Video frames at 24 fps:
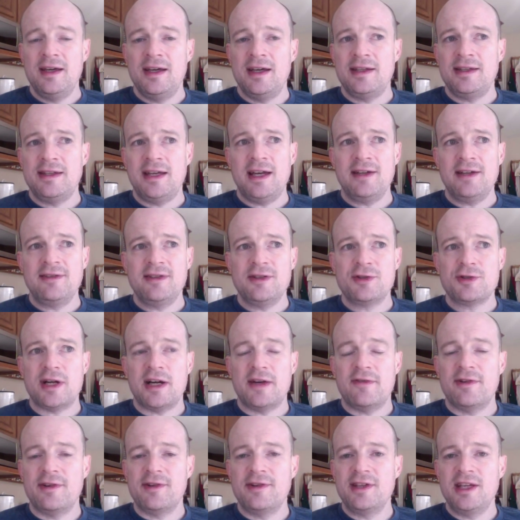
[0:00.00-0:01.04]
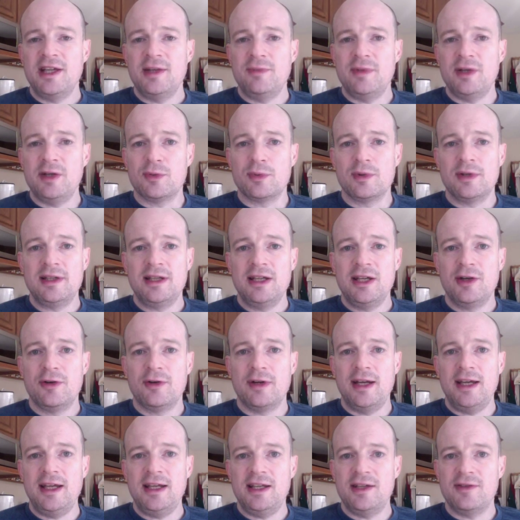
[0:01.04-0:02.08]
taxi drivers can be really
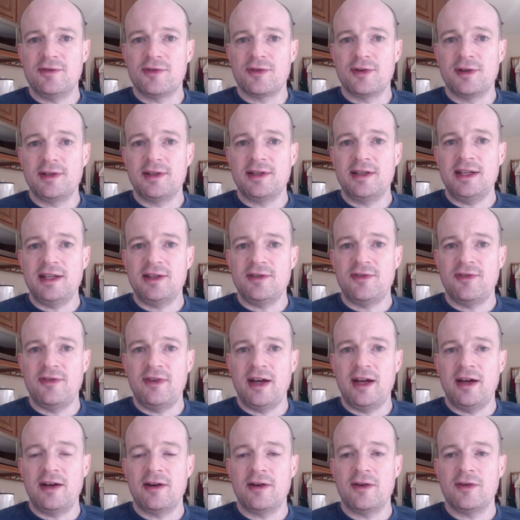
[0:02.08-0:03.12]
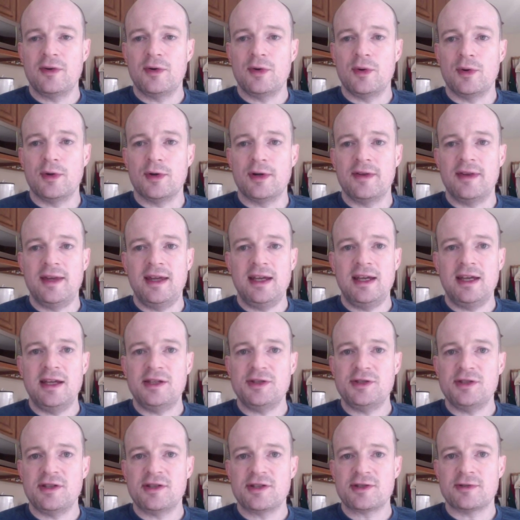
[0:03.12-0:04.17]
great and friendly and fair, or they can
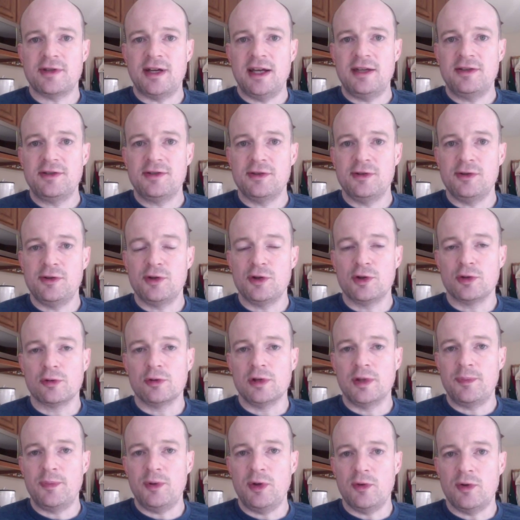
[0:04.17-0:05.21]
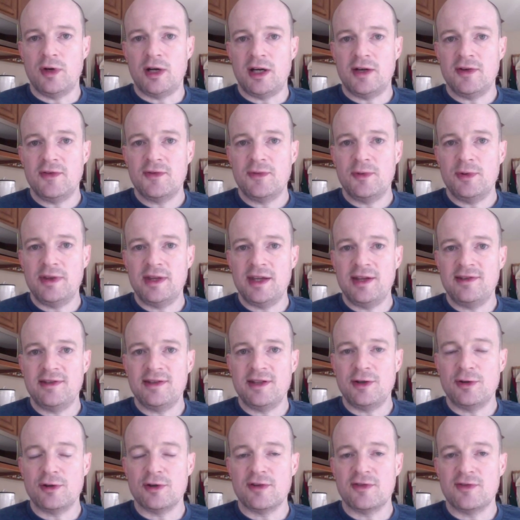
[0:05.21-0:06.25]
just try to rip you off when they see
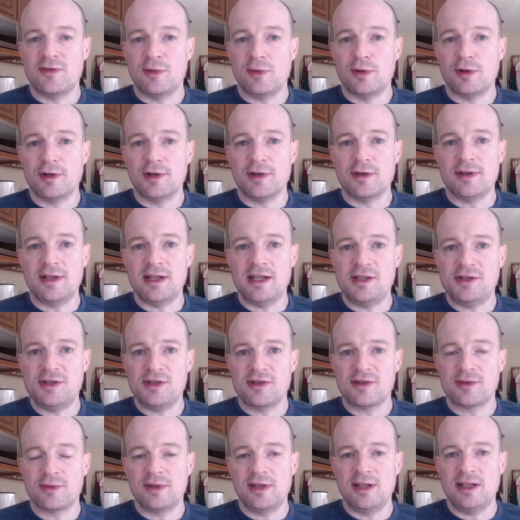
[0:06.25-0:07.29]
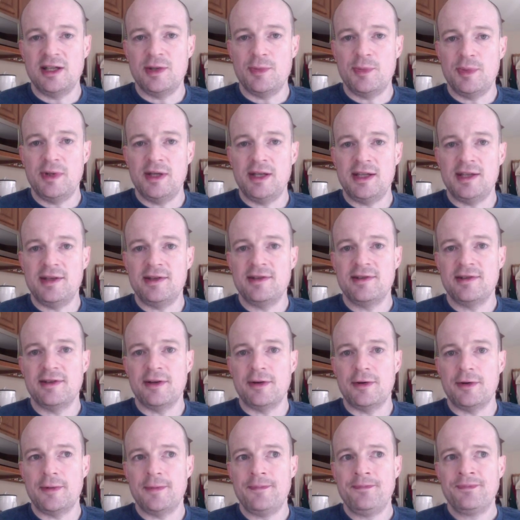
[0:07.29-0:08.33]
you're a foreigner. It just really depends.
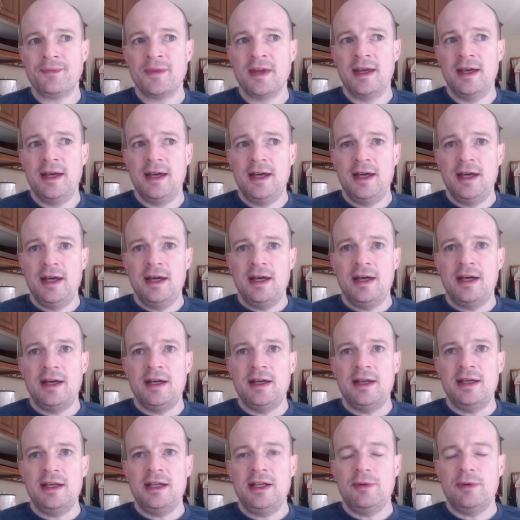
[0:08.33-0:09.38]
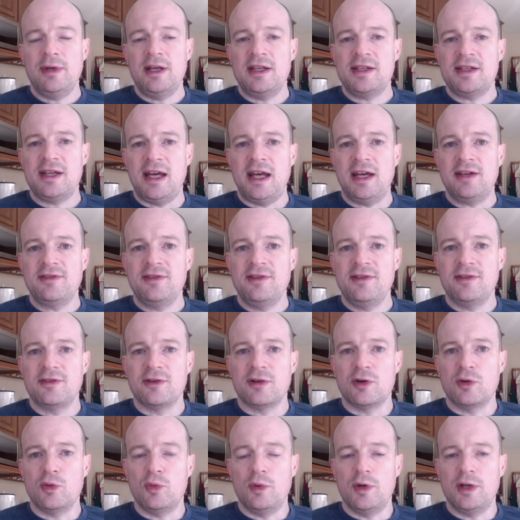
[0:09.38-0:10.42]
So anyway, taxis
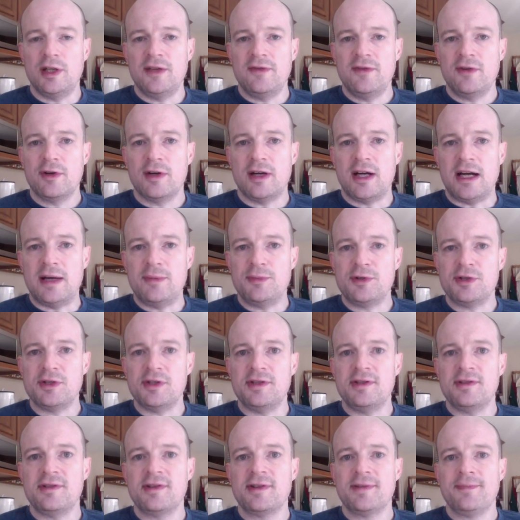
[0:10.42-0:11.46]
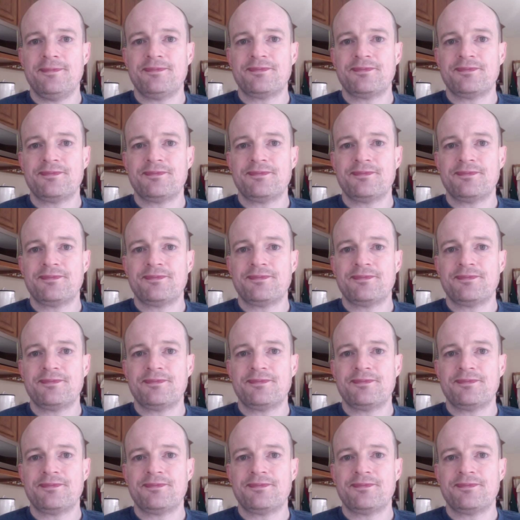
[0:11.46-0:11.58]
are one of your options,